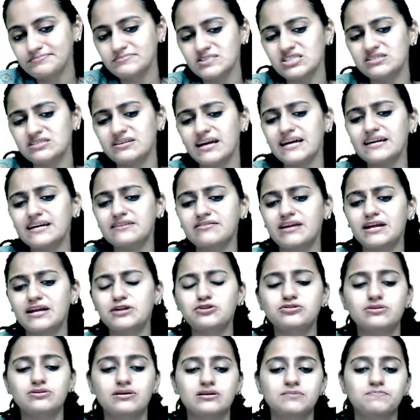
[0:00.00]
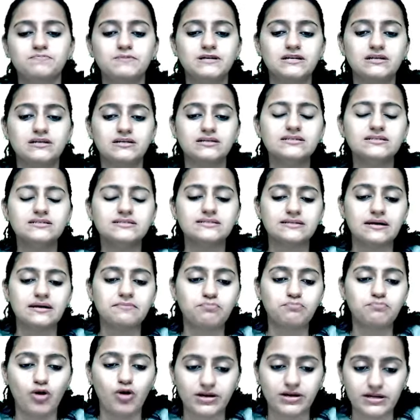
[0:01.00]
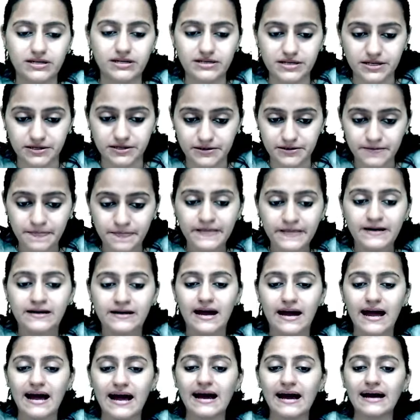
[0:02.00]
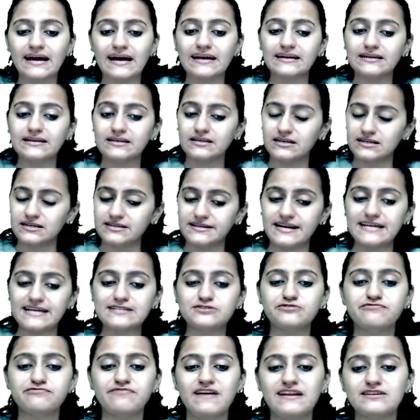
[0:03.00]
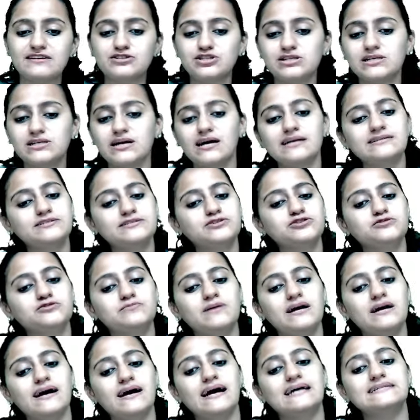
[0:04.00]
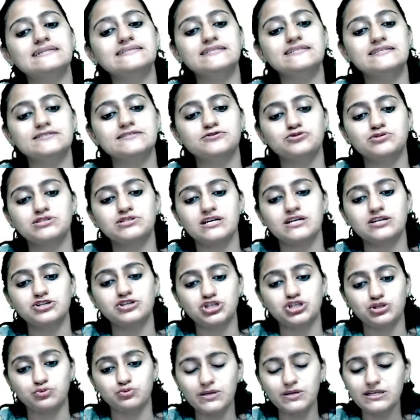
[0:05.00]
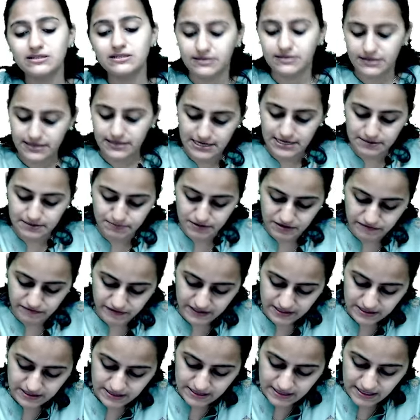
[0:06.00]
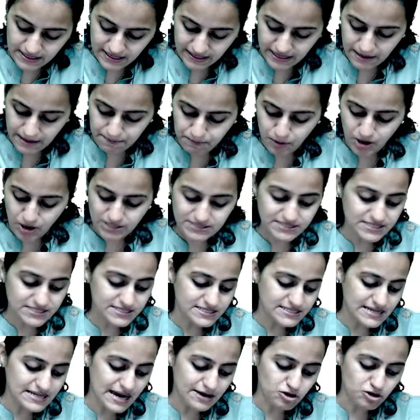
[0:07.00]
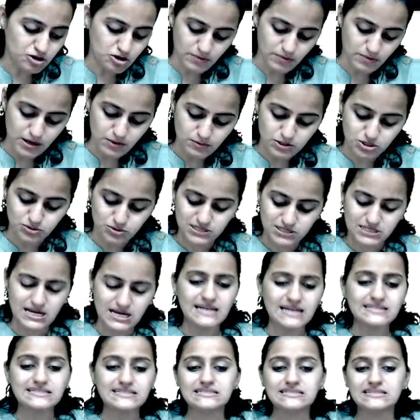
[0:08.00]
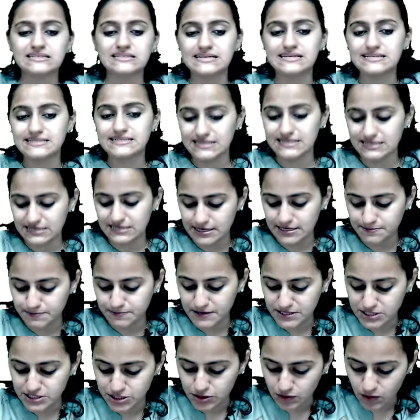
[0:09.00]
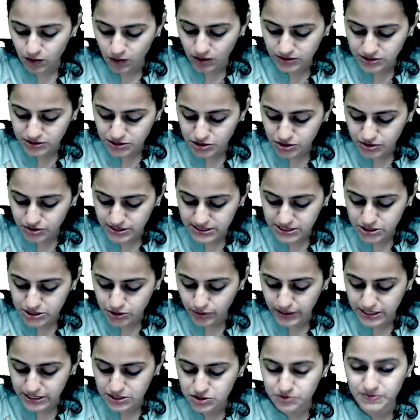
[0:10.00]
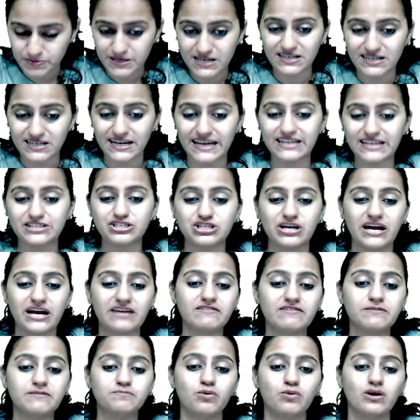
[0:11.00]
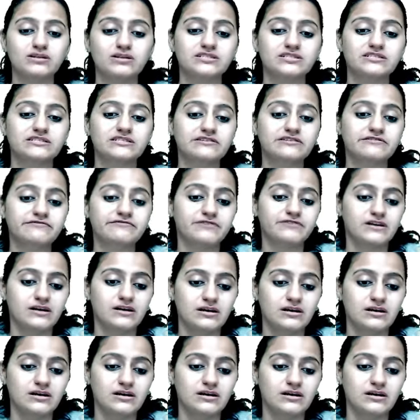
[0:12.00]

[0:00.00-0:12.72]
right? Radiotherapy is important here. And nasopharyngeal carcinoma has an association with EBV. Kaposi's sarcoma, which was asked in the recent NEET PG also, it's going to be a HIV positive